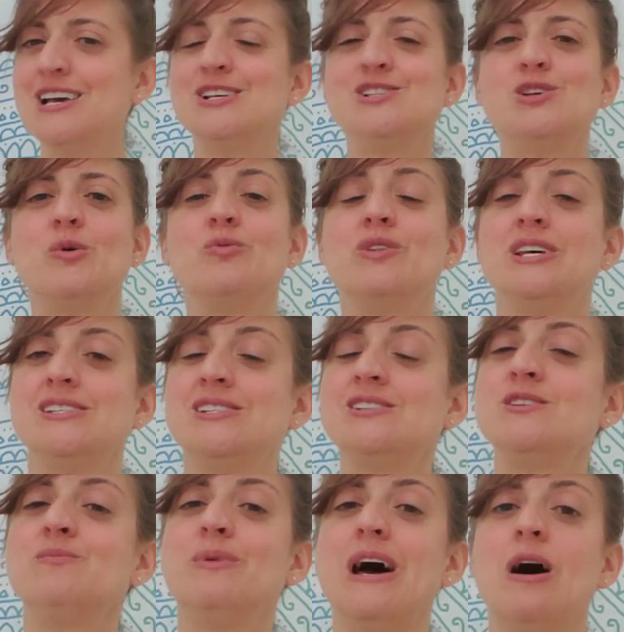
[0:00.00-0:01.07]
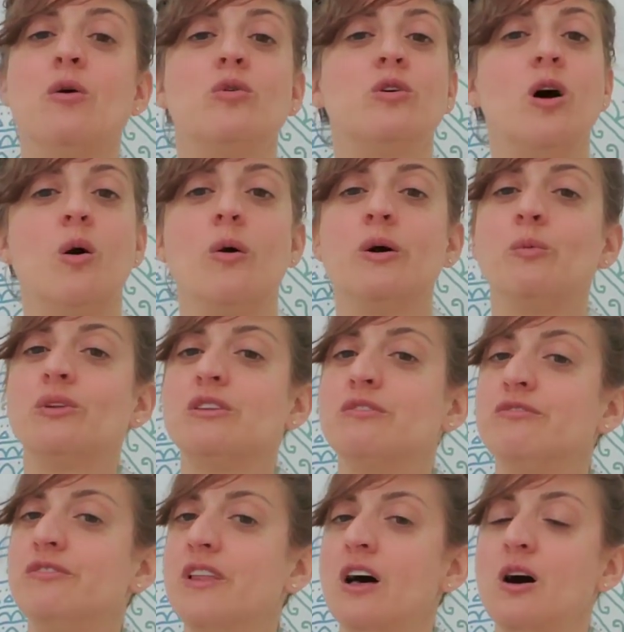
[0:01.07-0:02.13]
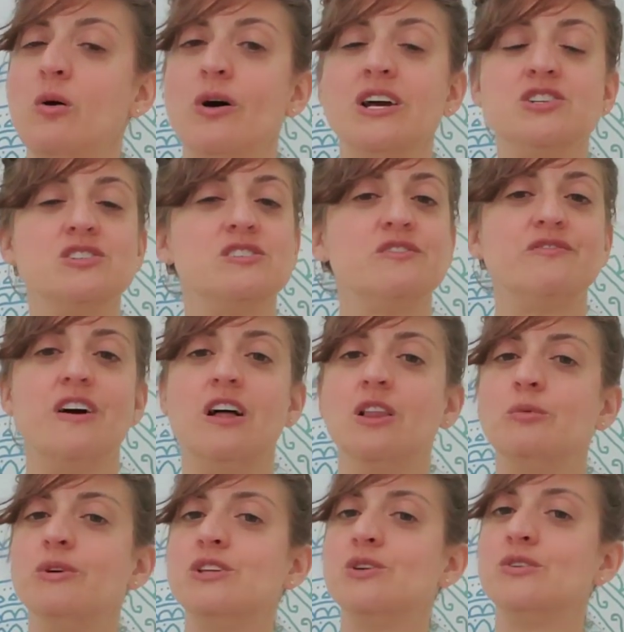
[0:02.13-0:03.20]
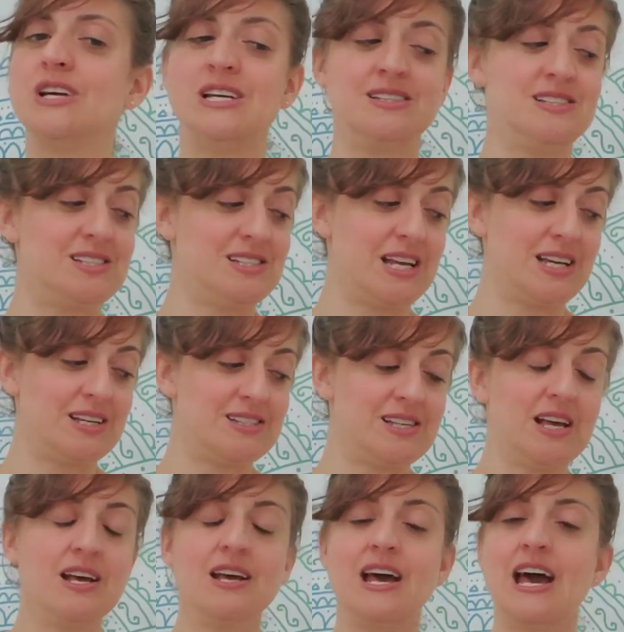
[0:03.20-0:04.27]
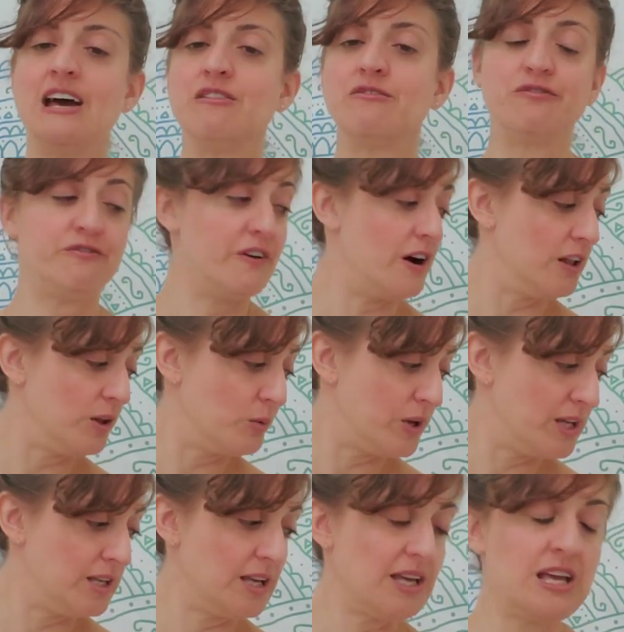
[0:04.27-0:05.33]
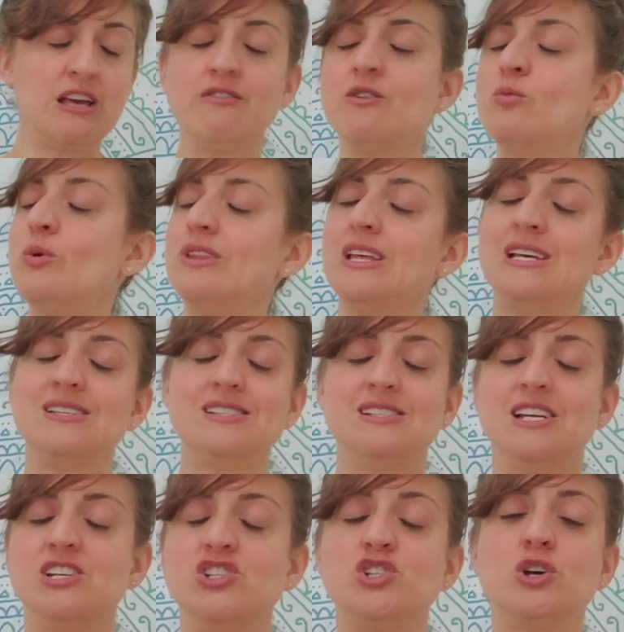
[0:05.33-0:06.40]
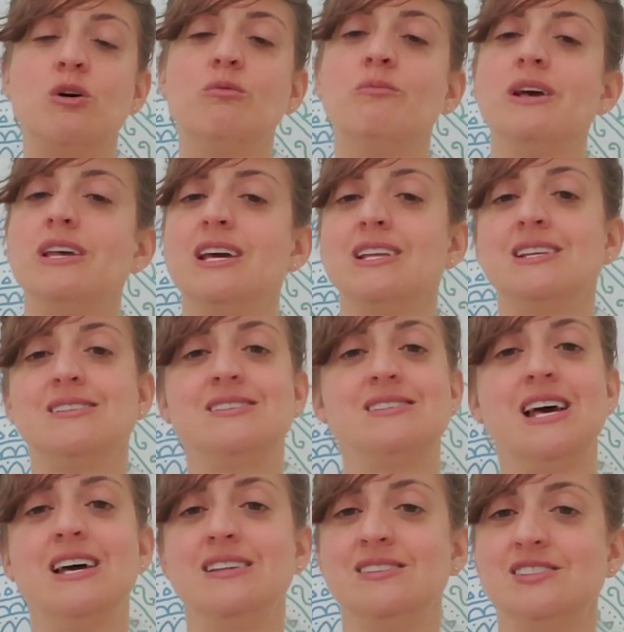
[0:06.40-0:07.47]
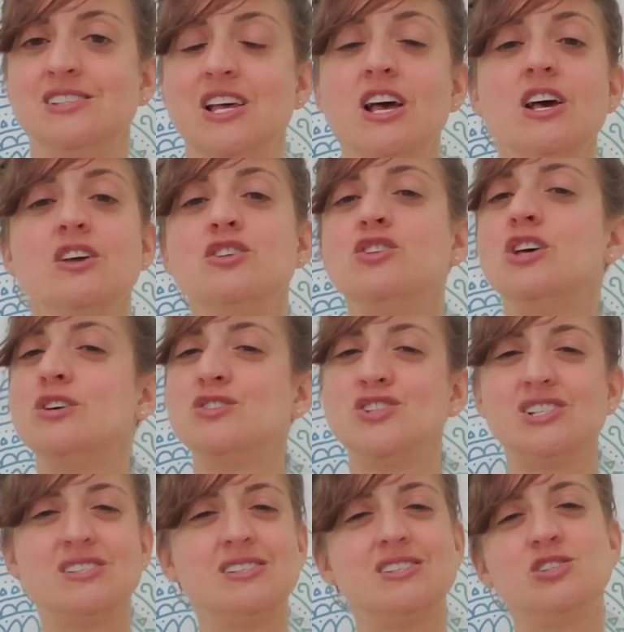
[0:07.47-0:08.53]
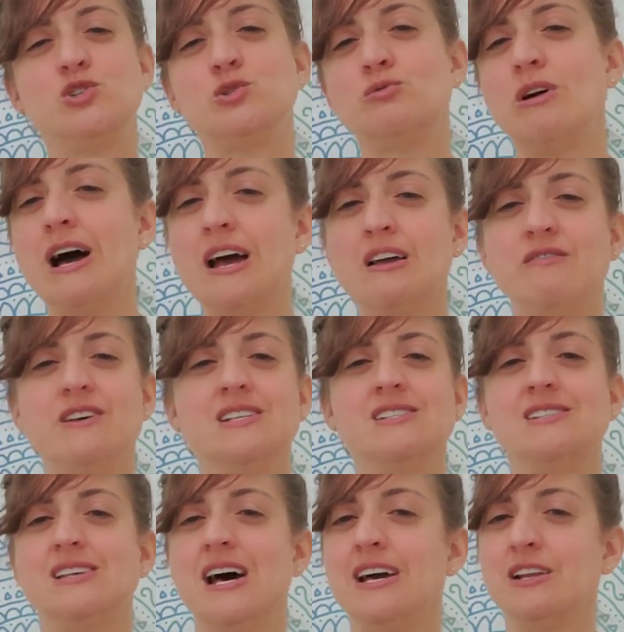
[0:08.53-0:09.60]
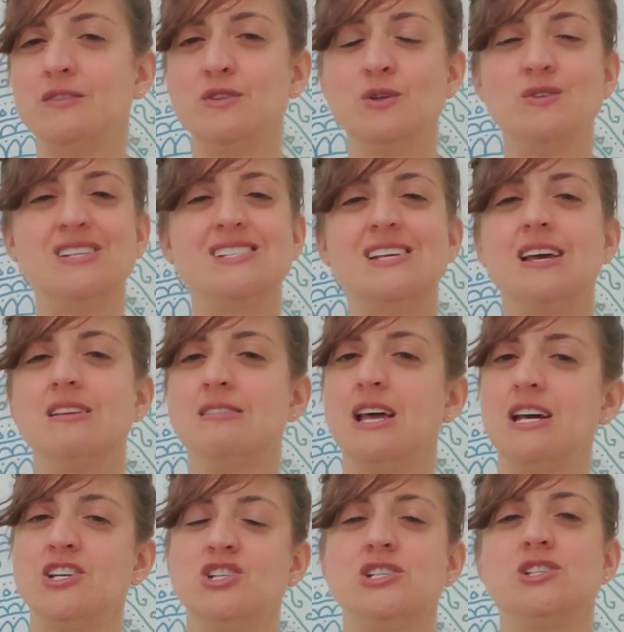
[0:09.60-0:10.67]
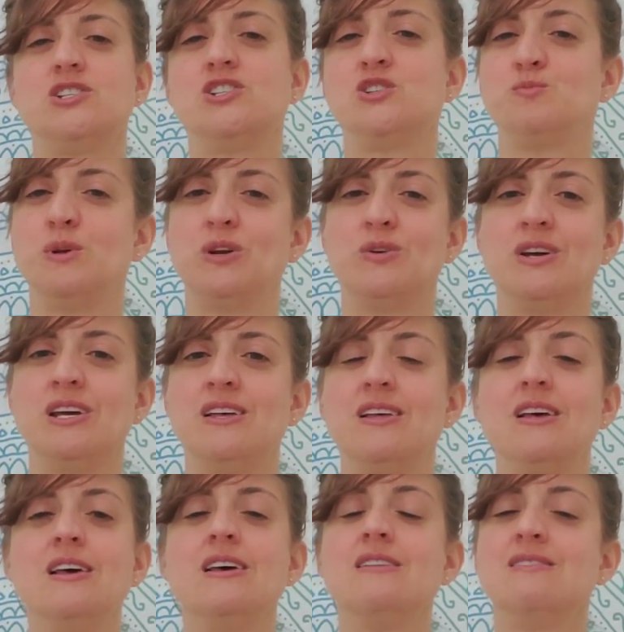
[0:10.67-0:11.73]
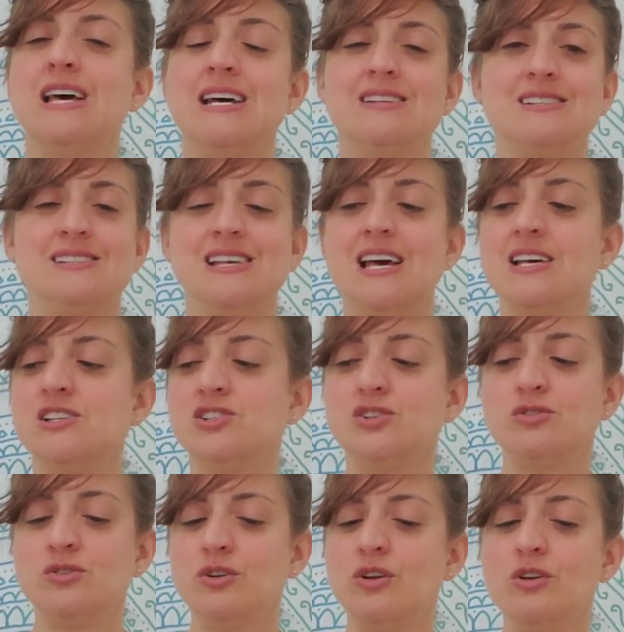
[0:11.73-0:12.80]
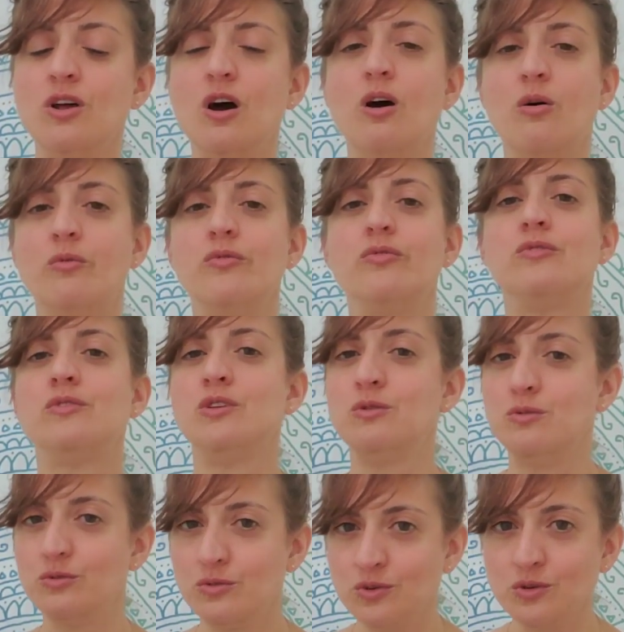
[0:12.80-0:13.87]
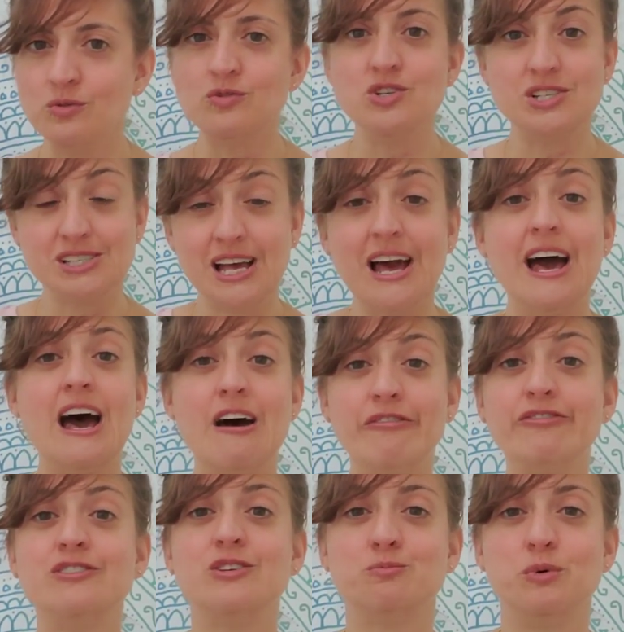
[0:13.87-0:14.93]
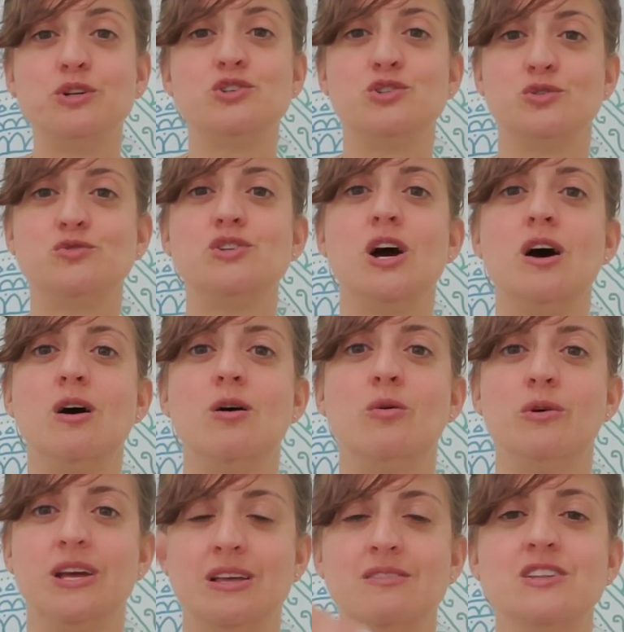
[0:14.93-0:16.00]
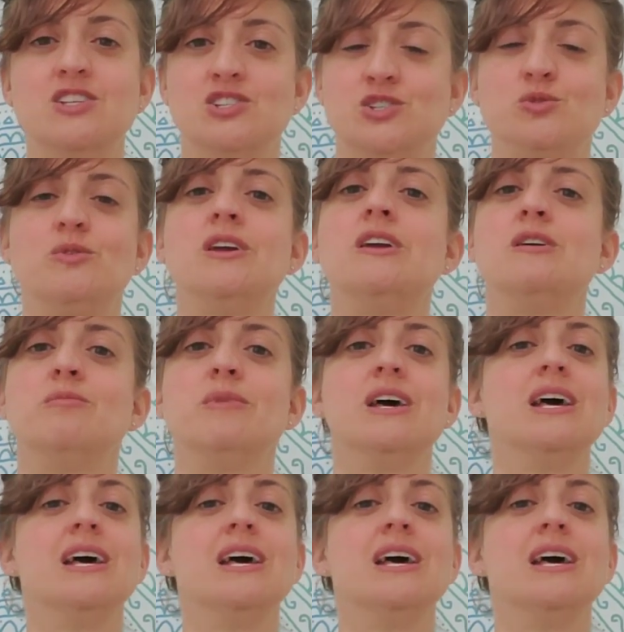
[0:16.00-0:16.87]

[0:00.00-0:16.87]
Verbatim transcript: So this is about going with the flow and just following your instincts and following, even when instincts don't make any sense. There's just this drive inside of you, this connection to spirit that says, no, no, no, you, you just have to put your toe in this stream